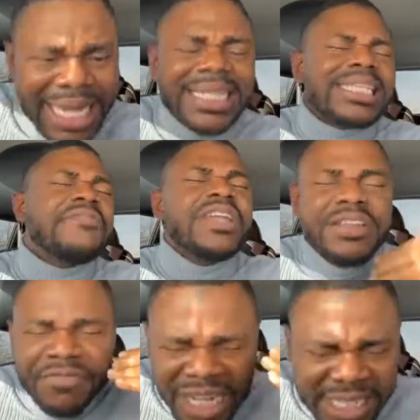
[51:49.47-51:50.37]
And let's
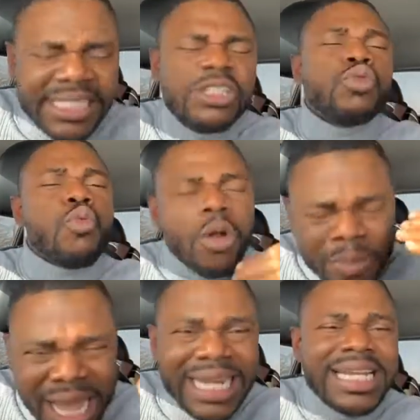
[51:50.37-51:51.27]
even listen to
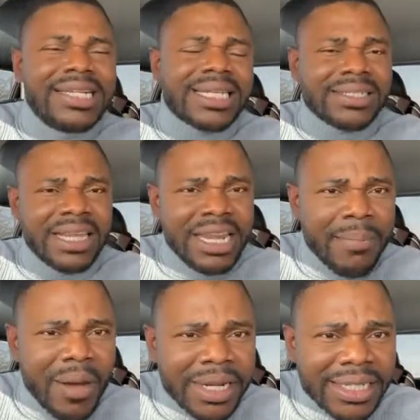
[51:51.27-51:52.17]
what Ghanaians are
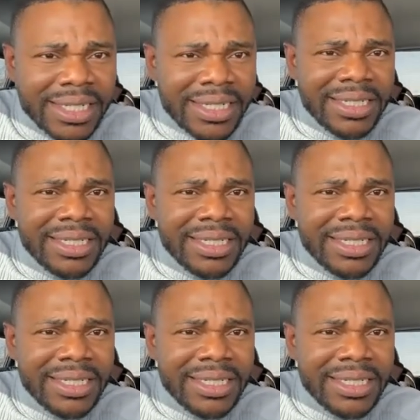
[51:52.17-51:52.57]
saying about it.